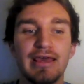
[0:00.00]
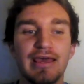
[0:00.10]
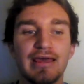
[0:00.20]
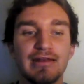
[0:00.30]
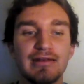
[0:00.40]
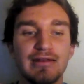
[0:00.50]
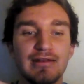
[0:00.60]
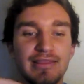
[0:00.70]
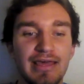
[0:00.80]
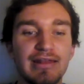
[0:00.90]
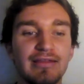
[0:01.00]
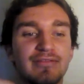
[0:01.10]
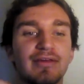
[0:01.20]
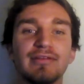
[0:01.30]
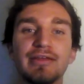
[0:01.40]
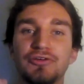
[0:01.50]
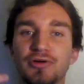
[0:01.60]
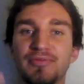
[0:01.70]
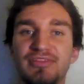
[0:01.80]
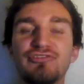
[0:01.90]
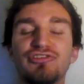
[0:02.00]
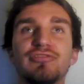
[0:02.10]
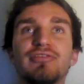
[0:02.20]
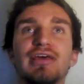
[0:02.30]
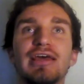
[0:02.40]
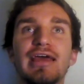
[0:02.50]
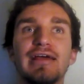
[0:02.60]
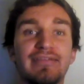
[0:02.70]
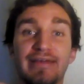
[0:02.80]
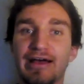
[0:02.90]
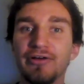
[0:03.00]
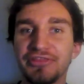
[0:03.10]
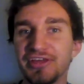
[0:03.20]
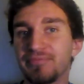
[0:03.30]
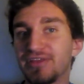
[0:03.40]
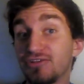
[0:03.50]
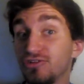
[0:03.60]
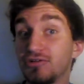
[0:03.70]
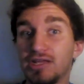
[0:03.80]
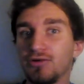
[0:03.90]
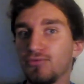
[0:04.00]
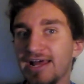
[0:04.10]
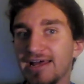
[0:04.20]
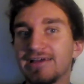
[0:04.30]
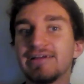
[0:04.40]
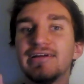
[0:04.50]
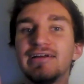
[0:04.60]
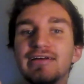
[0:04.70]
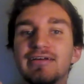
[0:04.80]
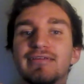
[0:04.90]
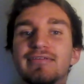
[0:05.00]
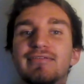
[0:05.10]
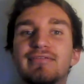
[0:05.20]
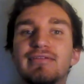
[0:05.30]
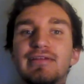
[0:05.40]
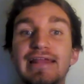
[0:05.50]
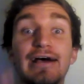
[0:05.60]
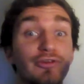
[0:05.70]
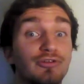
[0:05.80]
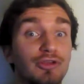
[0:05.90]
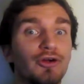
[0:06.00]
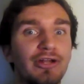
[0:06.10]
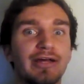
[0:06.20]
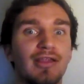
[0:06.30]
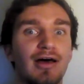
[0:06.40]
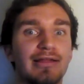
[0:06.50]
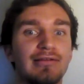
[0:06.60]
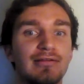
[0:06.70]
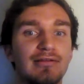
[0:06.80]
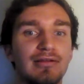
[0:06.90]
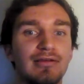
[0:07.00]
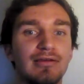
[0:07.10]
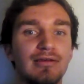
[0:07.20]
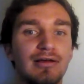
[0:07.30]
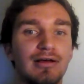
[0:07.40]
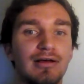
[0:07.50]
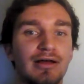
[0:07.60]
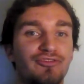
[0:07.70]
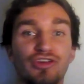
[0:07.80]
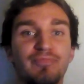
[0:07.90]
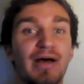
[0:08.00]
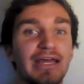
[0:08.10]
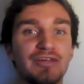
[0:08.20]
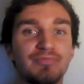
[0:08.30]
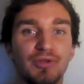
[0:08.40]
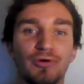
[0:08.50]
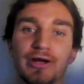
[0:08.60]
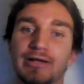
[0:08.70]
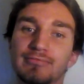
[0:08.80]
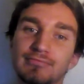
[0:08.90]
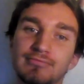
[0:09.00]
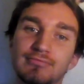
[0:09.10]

And then it's suddenly your obsession, and it's a healthy obsession in a way, because now you're learning a lot just by exploring.